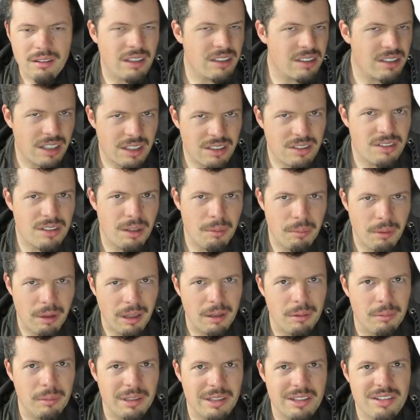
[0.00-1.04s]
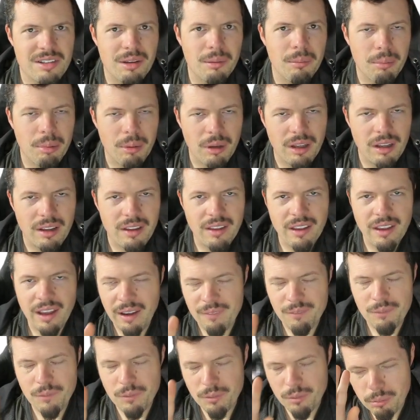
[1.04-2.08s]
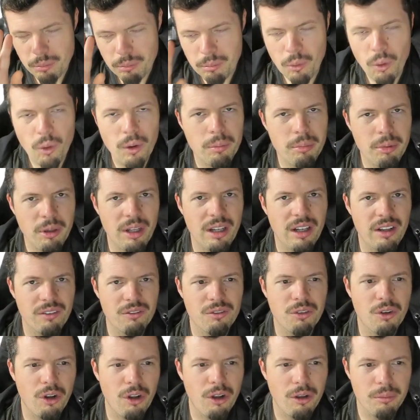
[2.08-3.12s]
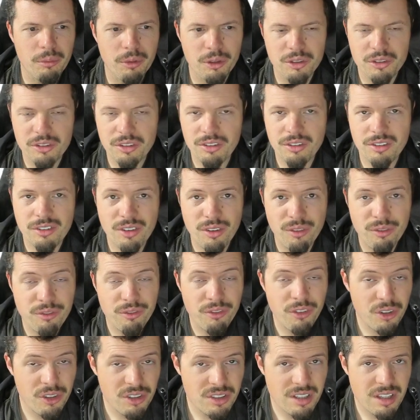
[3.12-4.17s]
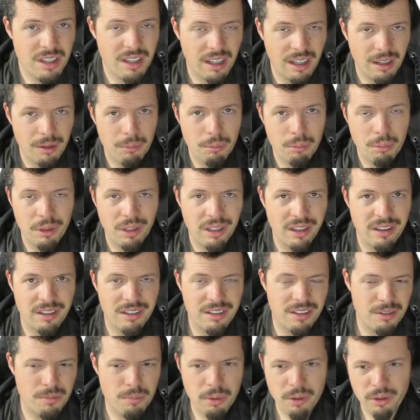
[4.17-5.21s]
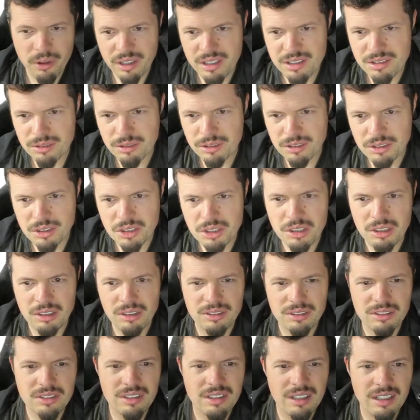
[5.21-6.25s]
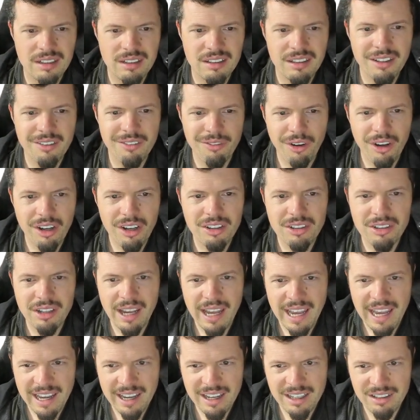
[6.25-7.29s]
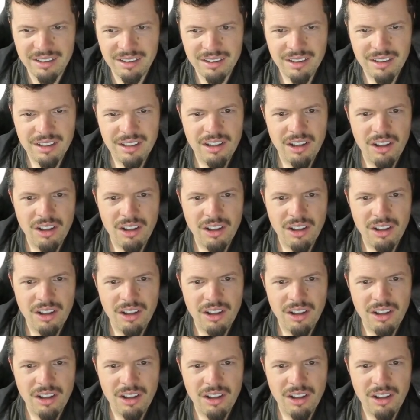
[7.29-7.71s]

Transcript: let's get to something a bit simpler and more appealing for home users. The first thing being these parental controls. Now, if I go add